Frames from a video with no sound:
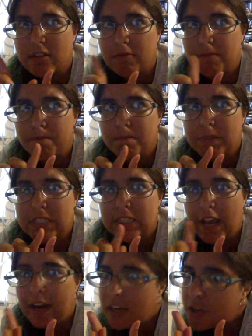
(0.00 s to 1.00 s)
the
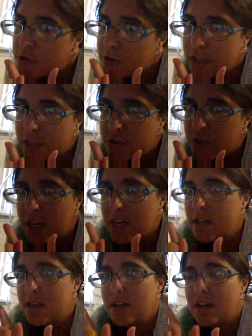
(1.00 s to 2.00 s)
second trilogy,
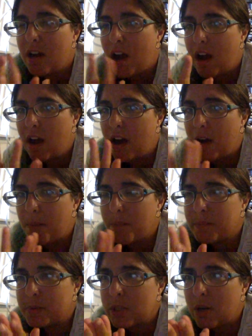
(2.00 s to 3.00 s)

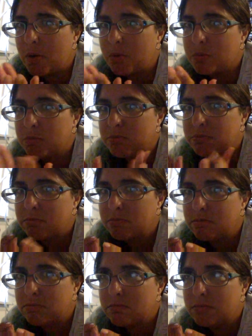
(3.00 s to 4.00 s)
so
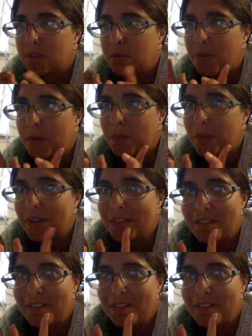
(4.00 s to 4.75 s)
the one with,